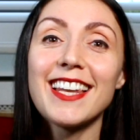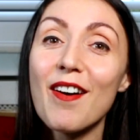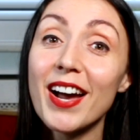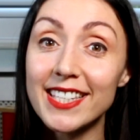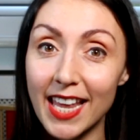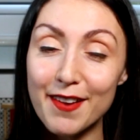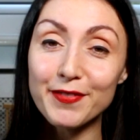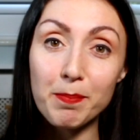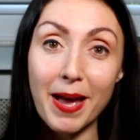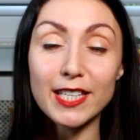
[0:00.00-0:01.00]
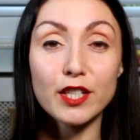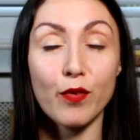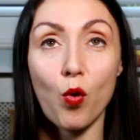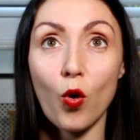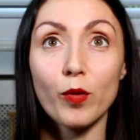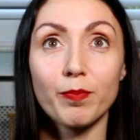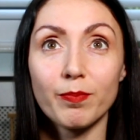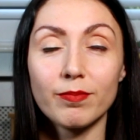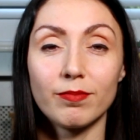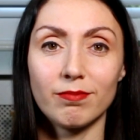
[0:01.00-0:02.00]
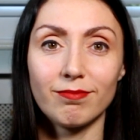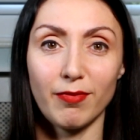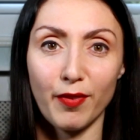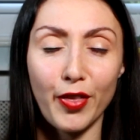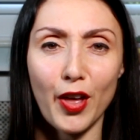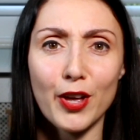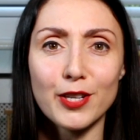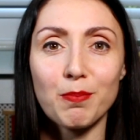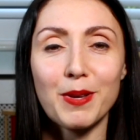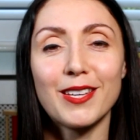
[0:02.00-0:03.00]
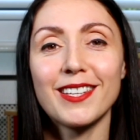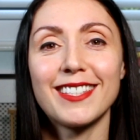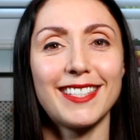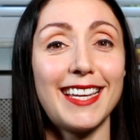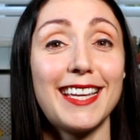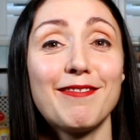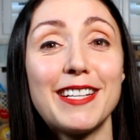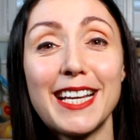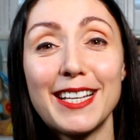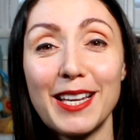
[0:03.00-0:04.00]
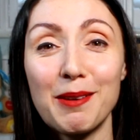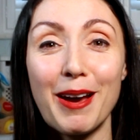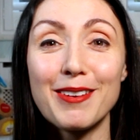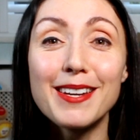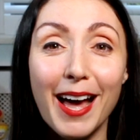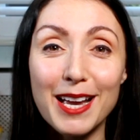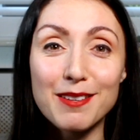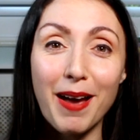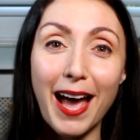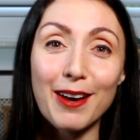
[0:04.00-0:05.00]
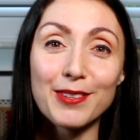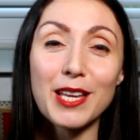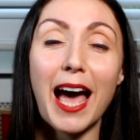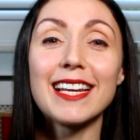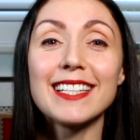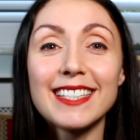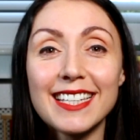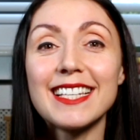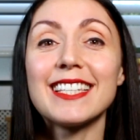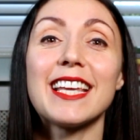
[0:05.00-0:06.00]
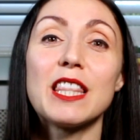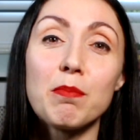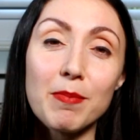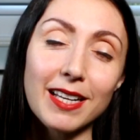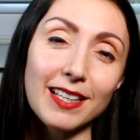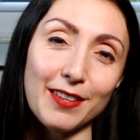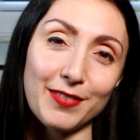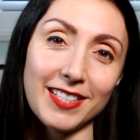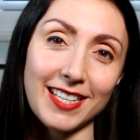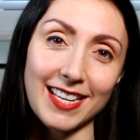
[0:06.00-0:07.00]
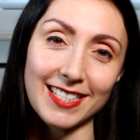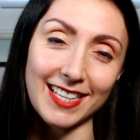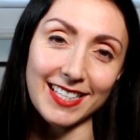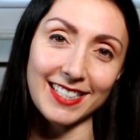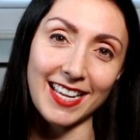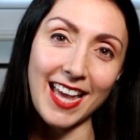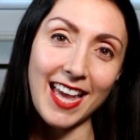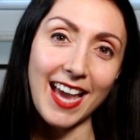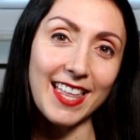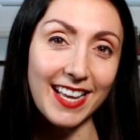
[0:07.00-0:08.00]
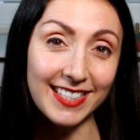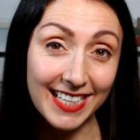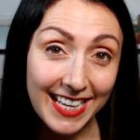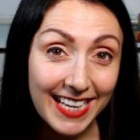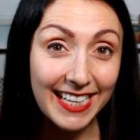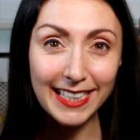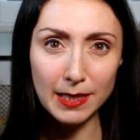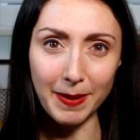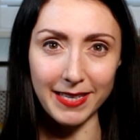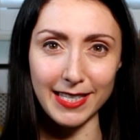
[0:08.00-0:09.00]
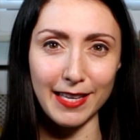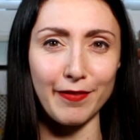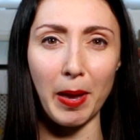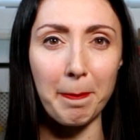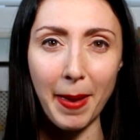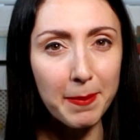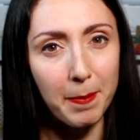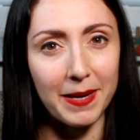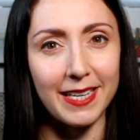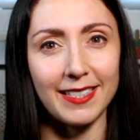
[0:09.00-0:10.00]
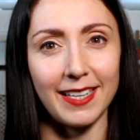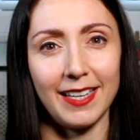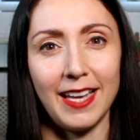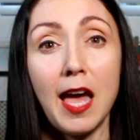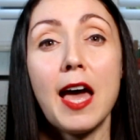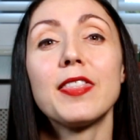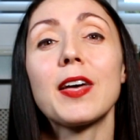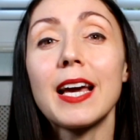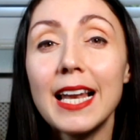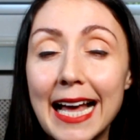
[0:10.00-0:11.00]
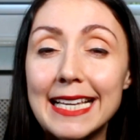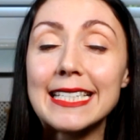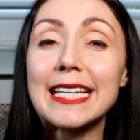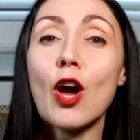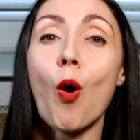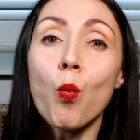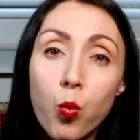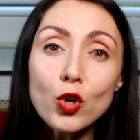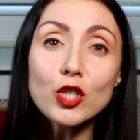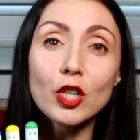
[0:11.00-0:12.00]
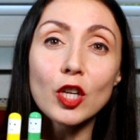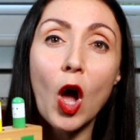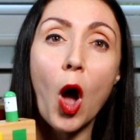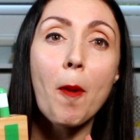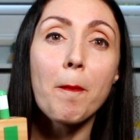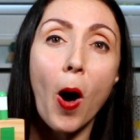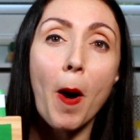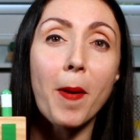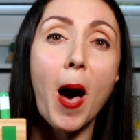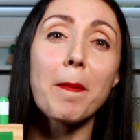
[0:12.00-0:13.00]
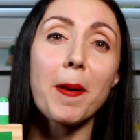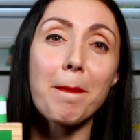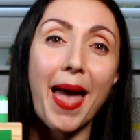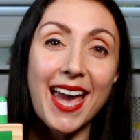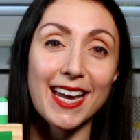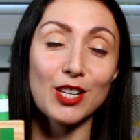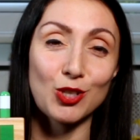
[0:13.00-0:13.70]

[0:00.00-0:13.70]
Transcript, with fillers: Now, I saved the best for third because it retails at about nine pounds and it sits in the middle of today's list, and that's the inexpensive baby pleaser, the classic wooden pop-up peg